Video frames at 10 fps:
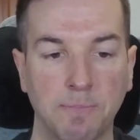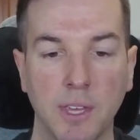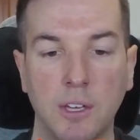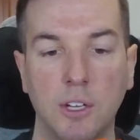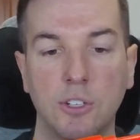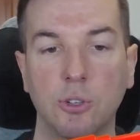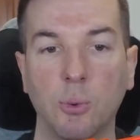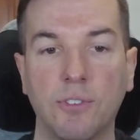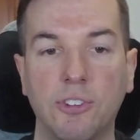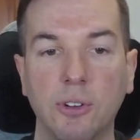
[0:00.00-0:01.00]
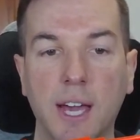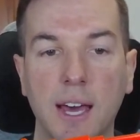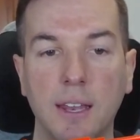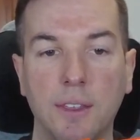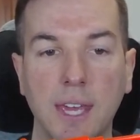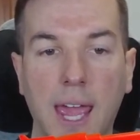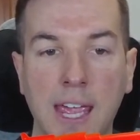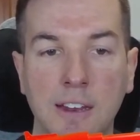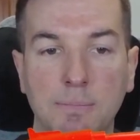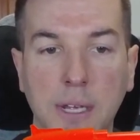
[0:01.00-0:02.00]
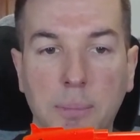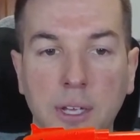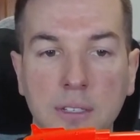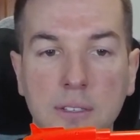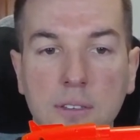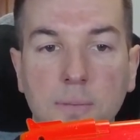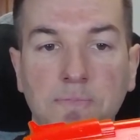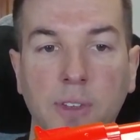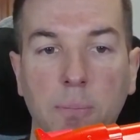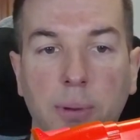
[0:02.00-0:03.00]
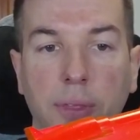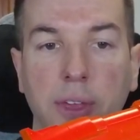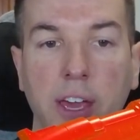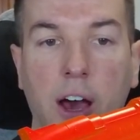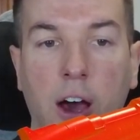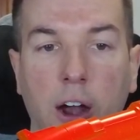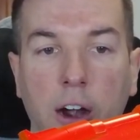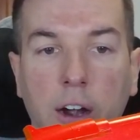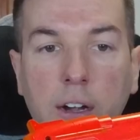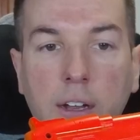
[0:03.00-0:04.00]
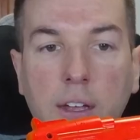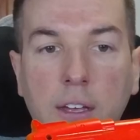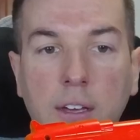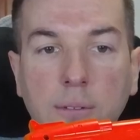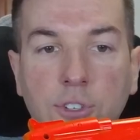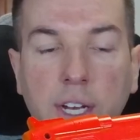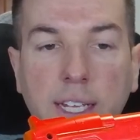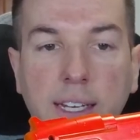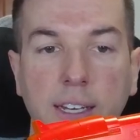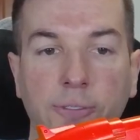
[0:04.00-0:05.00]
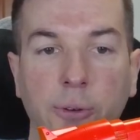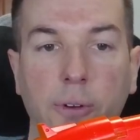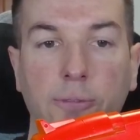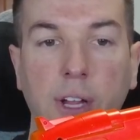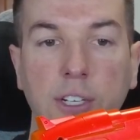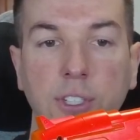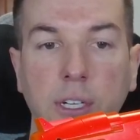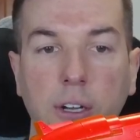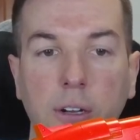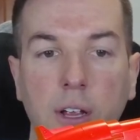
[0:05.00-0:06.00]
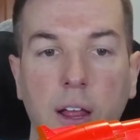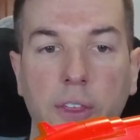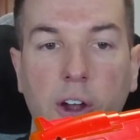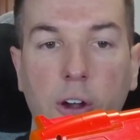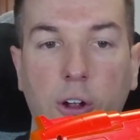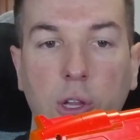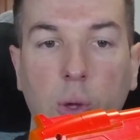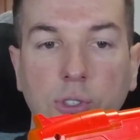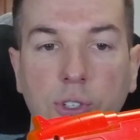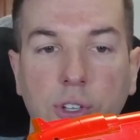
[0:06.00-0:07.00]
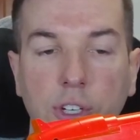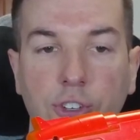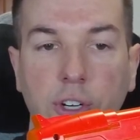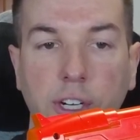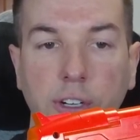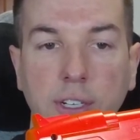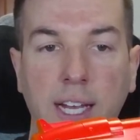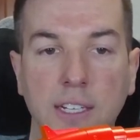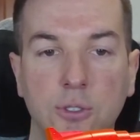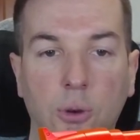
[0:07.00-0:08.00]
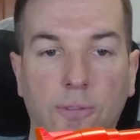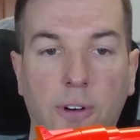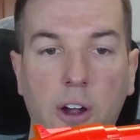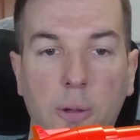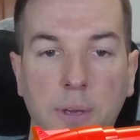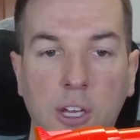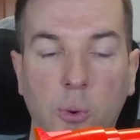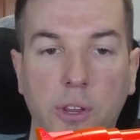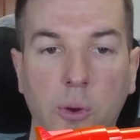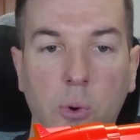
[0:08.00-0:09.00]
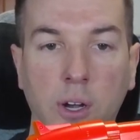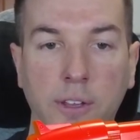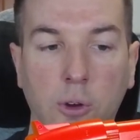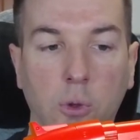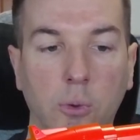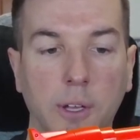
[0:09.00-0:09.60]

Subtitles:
So we've still got the A and B buttons, but they are, try to get a different reflection here, they are closer to the trigger, not so far up here where they were on the old one.